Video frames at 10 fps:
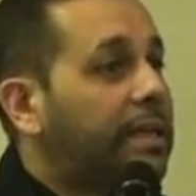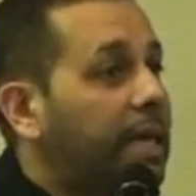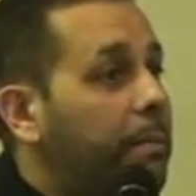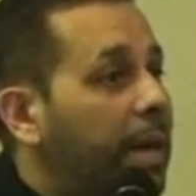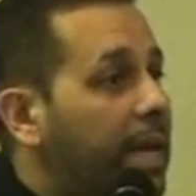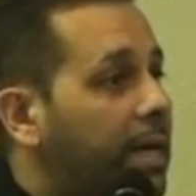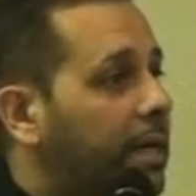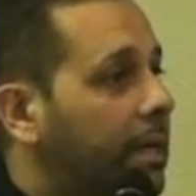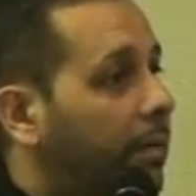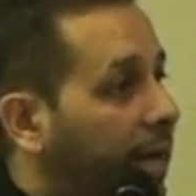But yet they
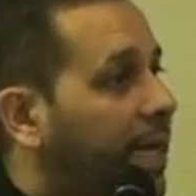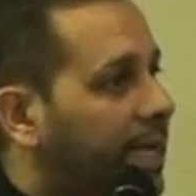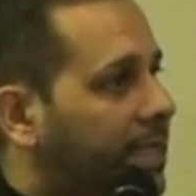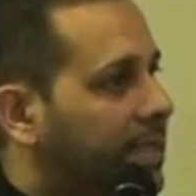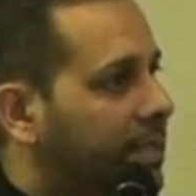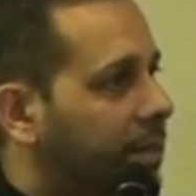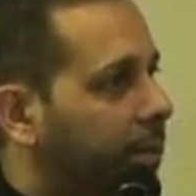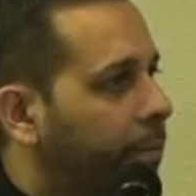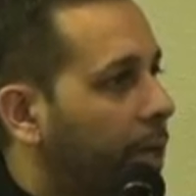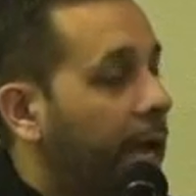make
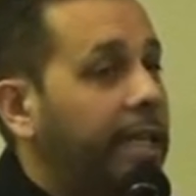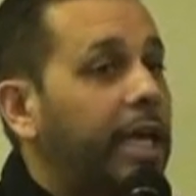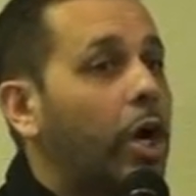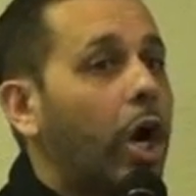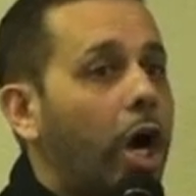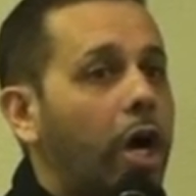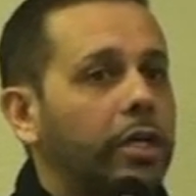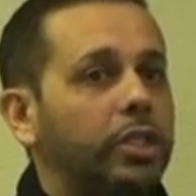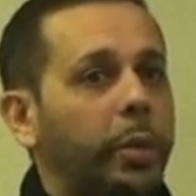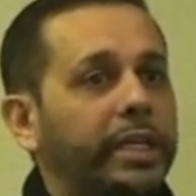ratings. And they go
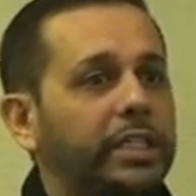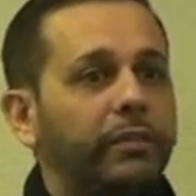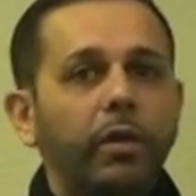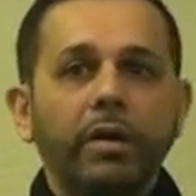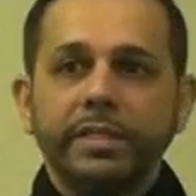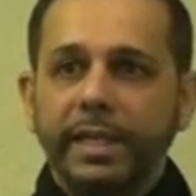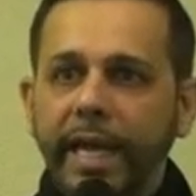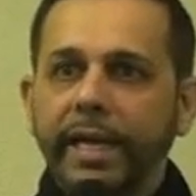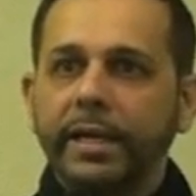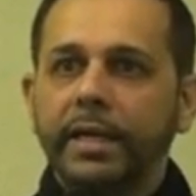on twenty-four
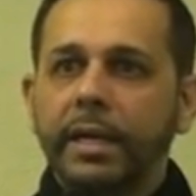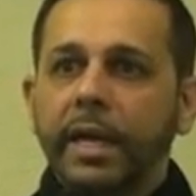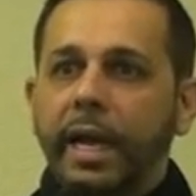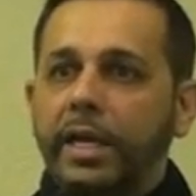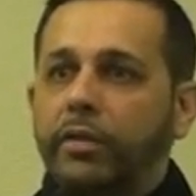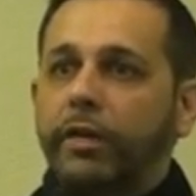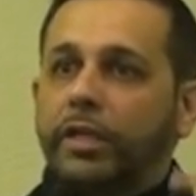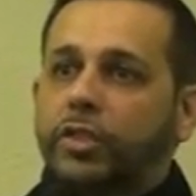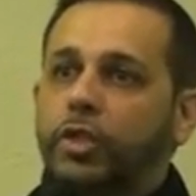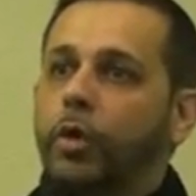hours a day.
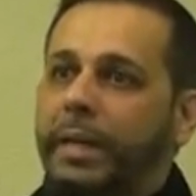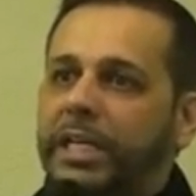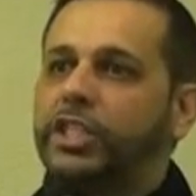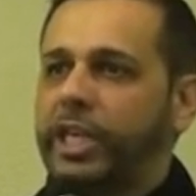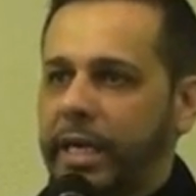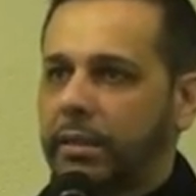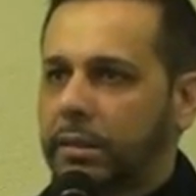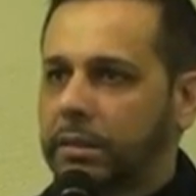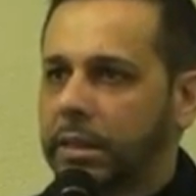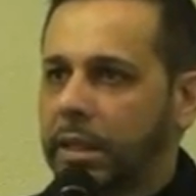And you've got so many
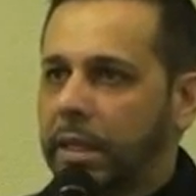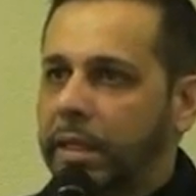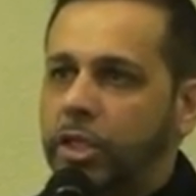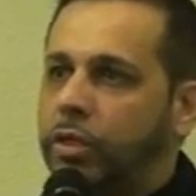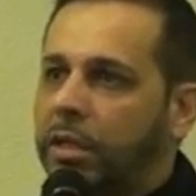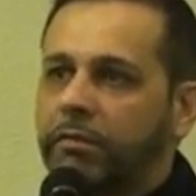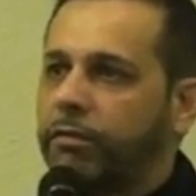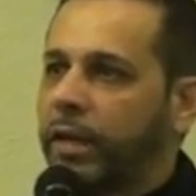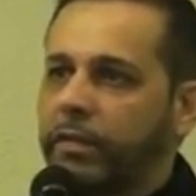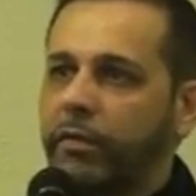channels that
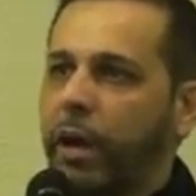you can